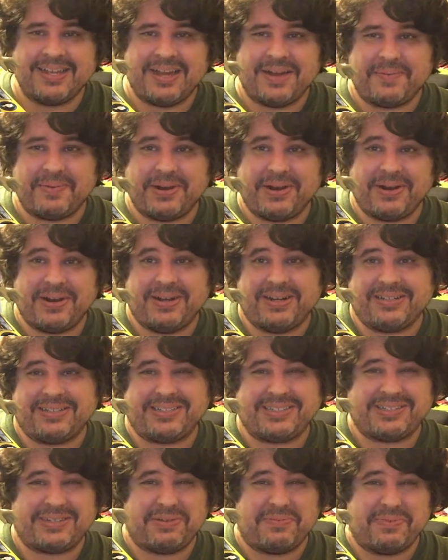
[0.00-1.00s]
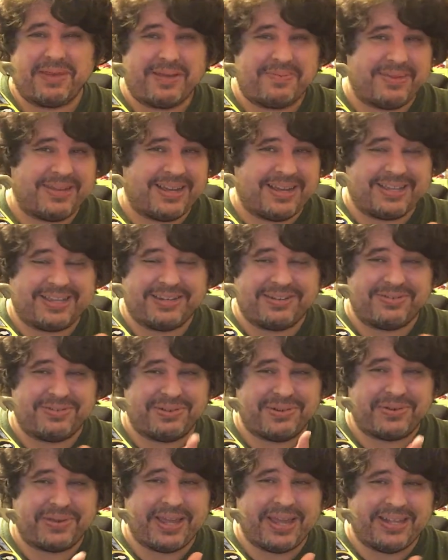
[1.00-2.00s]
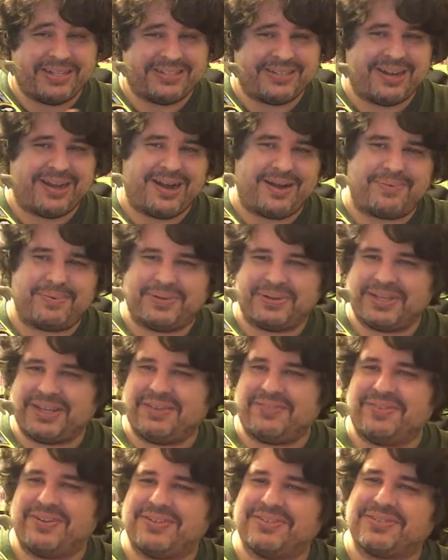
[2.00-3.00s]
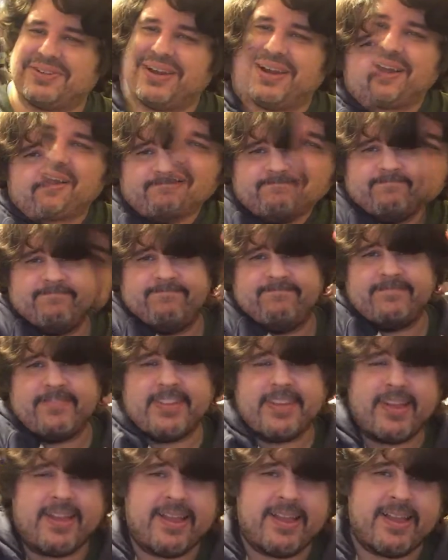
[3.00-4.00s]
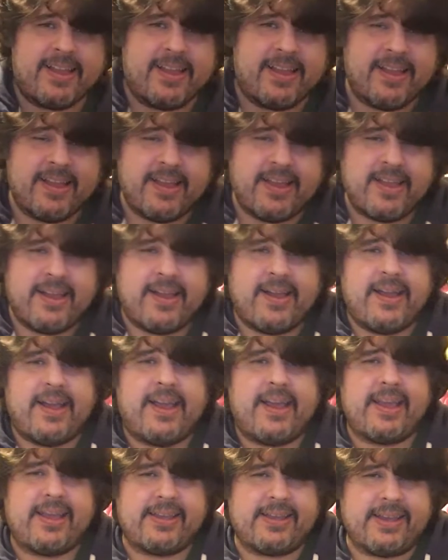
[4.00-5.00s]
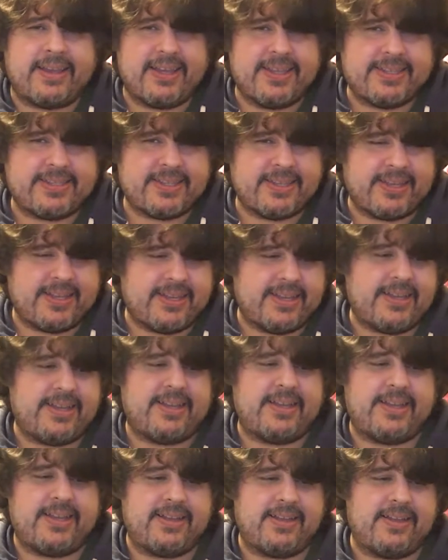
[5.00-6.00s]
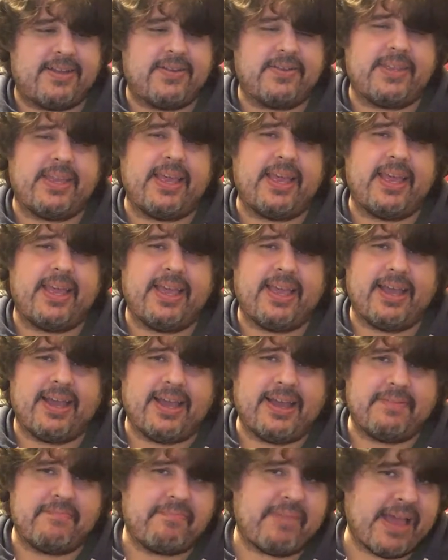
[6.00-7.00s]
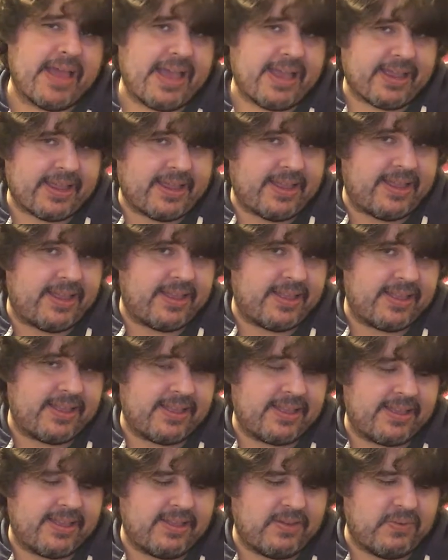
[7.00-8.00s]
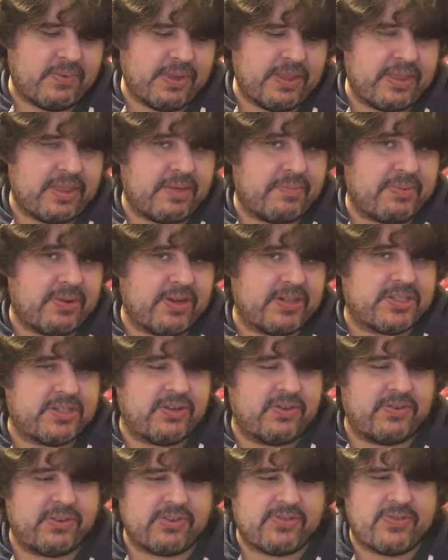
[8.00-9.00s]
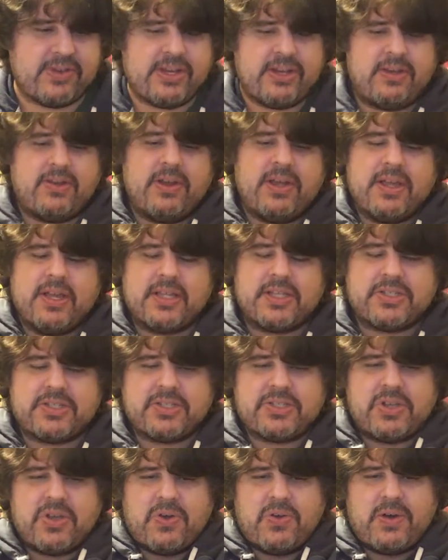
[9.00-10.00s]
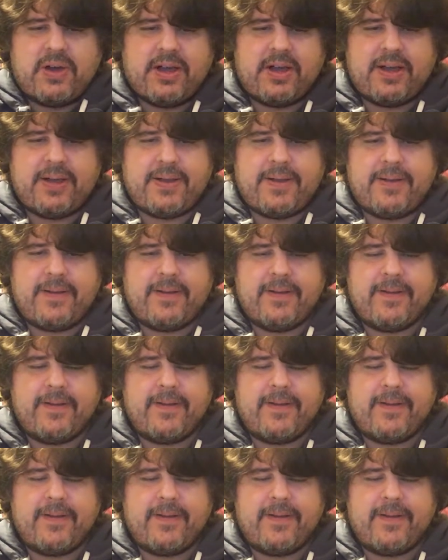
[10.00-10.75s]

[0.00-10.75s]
I'm an artist, so maybe I can do an okay job. We'll give it a try. Hey guys, okay, I'm back with part 2 of this video. So,